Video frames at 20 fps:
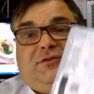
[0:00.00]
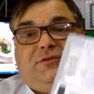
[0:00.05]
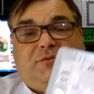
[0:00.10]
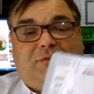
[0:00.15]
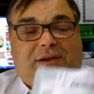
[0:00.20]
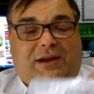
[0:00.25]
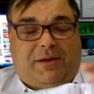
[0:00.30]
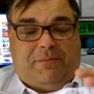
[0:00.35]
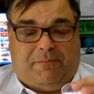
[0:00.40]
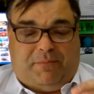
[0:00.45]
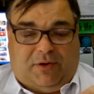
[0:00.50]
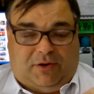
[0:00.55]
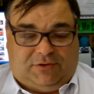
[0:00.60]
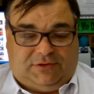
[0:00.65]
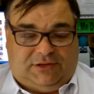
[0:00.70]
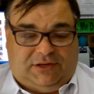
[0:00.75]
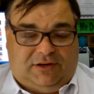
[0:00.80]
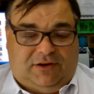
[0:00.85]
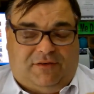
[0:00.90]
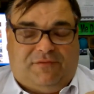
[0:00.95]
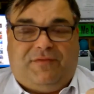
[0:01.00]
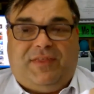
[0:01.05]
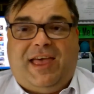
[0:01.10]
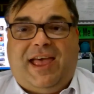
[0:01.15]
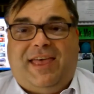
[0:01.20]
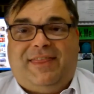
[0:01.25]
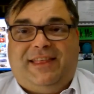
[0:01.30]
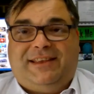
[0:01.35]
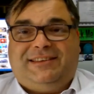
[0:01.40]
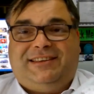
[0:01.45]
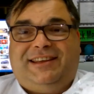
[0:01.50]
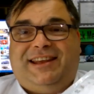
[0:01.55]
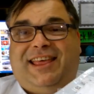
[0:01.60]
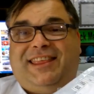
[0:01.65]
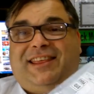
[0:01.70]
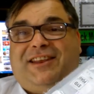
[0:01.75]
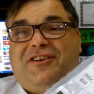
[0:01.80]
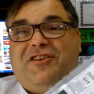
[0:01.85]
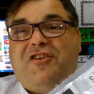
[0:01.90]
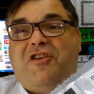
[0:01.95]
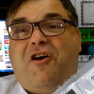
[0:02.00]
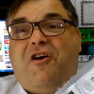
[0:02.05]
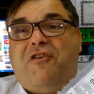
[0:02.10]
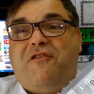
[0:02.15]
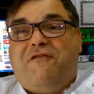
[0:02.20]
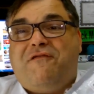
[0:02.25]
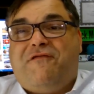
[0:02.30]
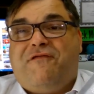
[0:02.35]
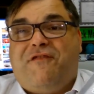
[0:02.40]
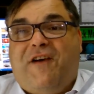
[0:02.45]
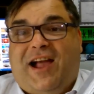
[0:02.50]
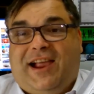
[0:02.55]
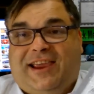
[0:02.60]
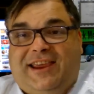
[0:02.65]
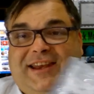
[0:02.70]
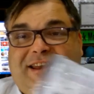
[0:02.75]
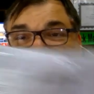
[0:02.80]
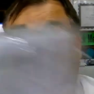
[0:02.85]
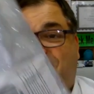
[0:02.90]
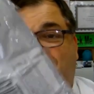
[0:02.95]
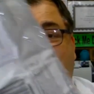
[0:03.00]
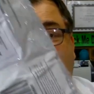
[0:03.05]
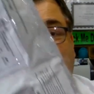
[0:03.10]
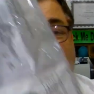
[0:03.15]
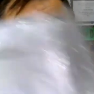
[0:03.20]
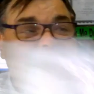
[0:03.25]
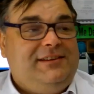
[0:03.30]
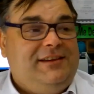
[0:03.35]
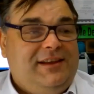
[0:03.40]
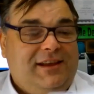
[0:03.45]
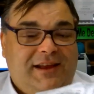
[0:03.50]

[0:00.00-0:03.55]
do an unboxing of that. That's another non-fucking event.